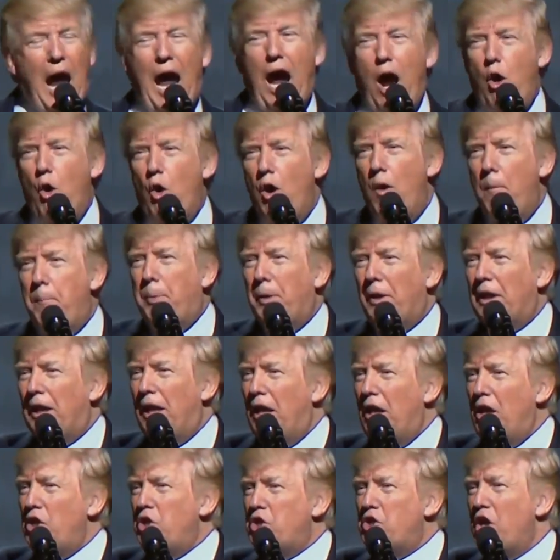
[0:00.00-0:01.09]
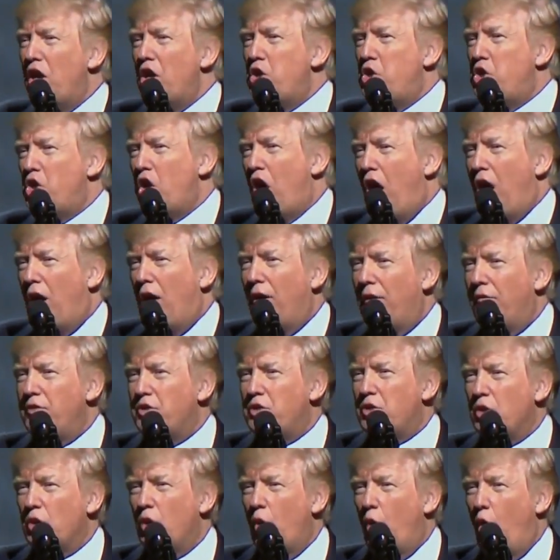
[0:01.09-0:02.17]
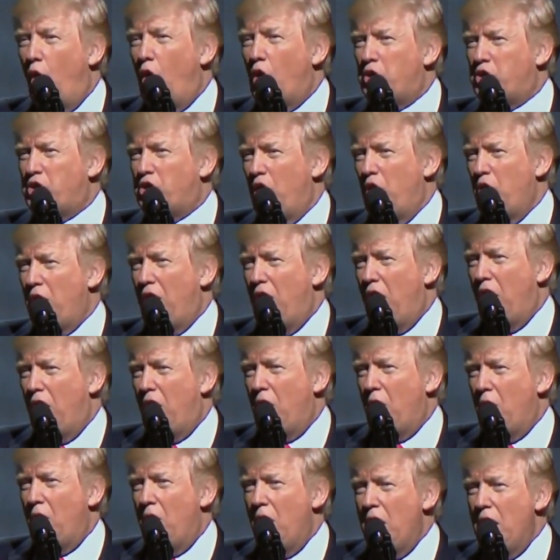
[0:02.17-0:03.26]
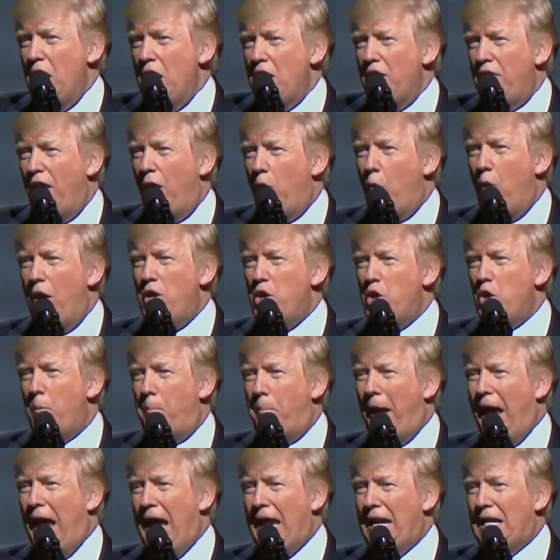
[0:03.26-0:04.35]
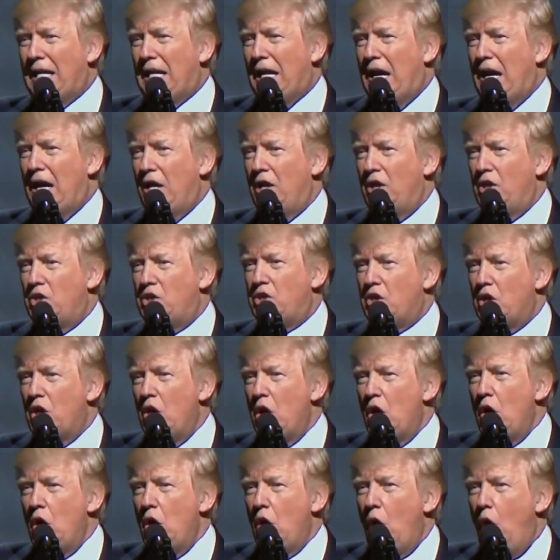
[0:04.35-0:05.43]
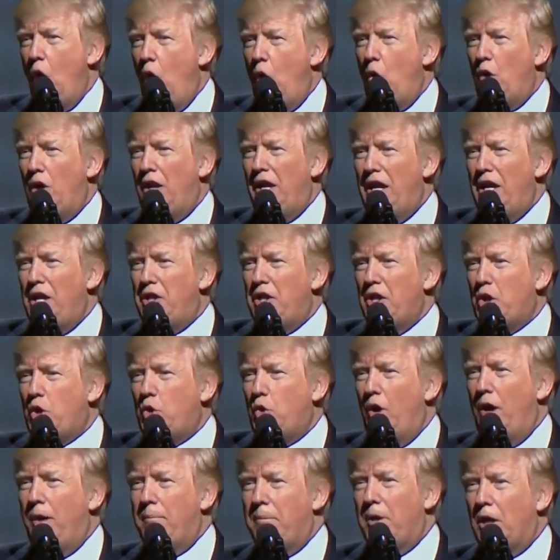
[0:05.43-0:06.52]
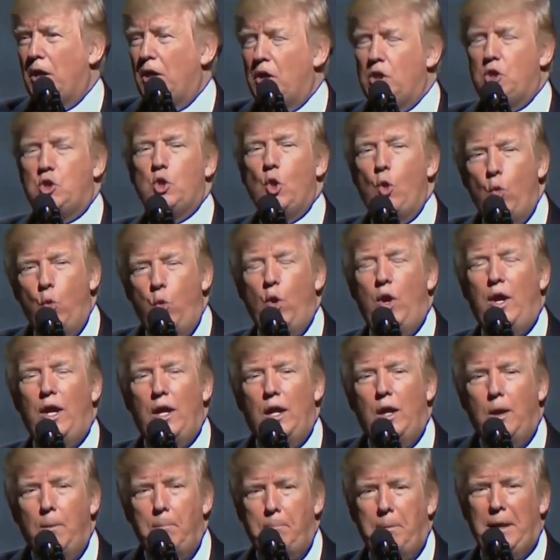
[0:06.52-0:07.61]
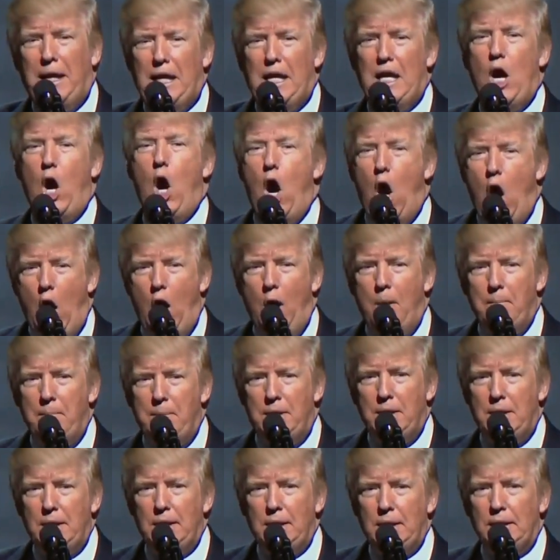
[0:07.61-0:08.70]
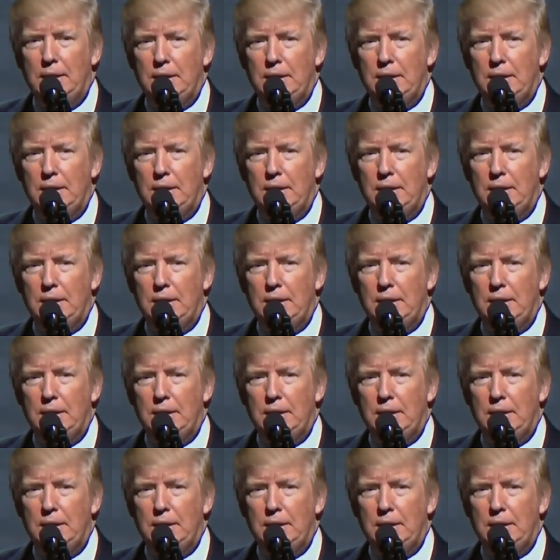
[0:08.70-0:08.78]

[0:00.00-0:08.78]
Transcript: Our police and sheriffs also know that when you ban guns, only the criminals will be armed.